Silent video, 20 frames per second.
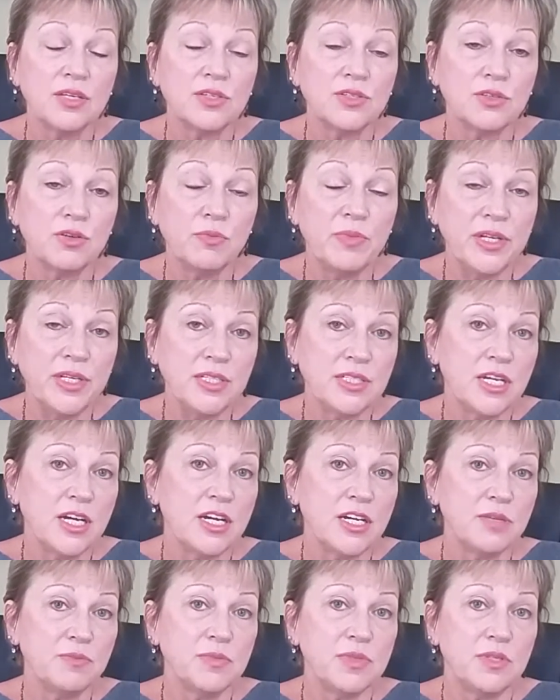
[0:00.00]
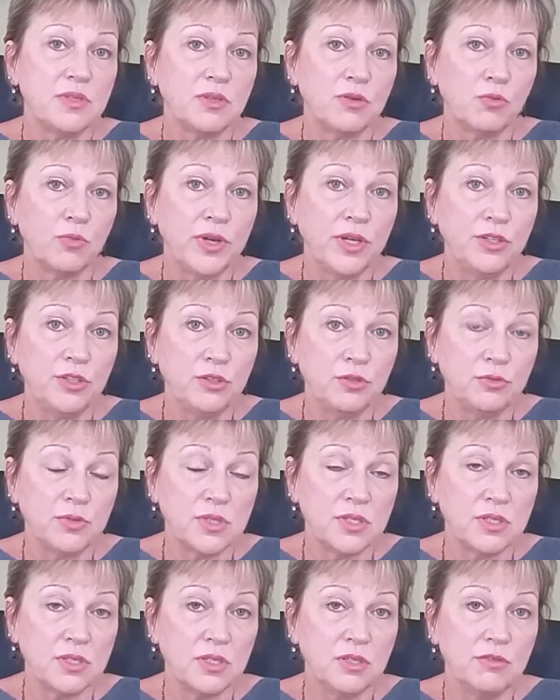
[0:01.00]
So many times the rent you
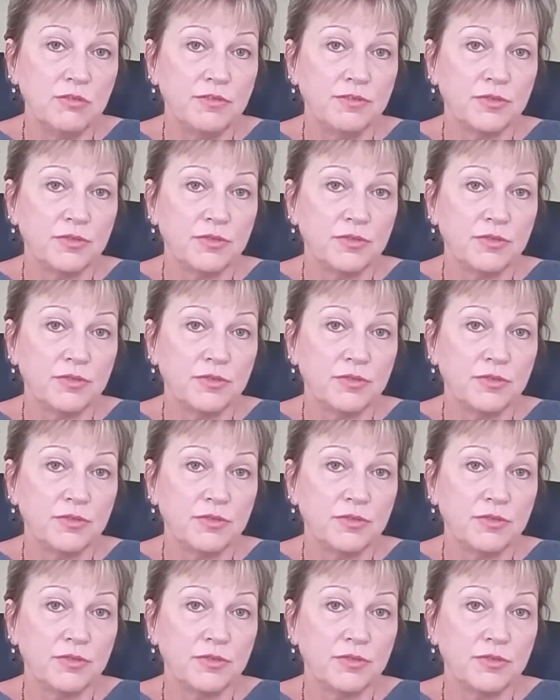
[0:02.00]
receive